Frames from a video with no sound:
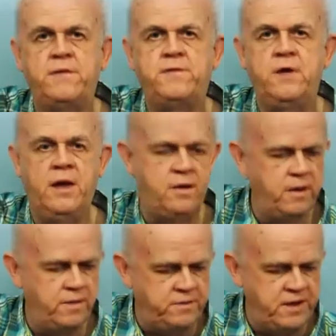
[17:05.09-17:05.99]
that's it.
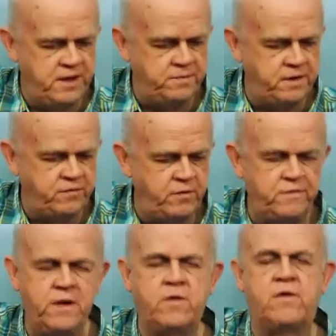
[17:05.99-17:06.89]
Keep these 2
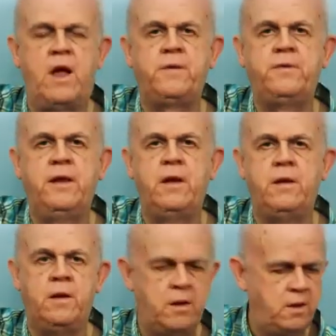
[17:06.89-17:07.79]
fingers locked
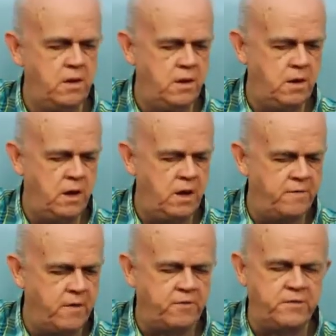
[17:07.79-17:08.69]
in,
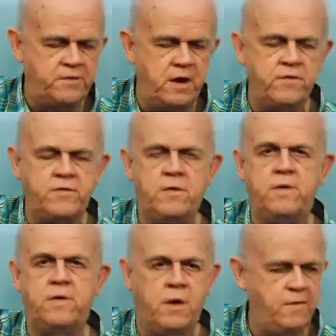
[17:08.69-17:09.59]
1st and 2nd
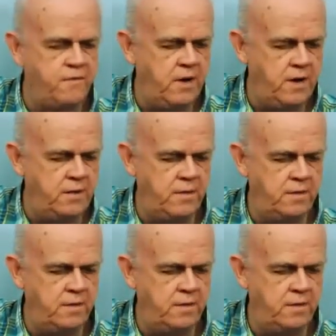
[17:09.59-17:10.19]
string, 3rd fret,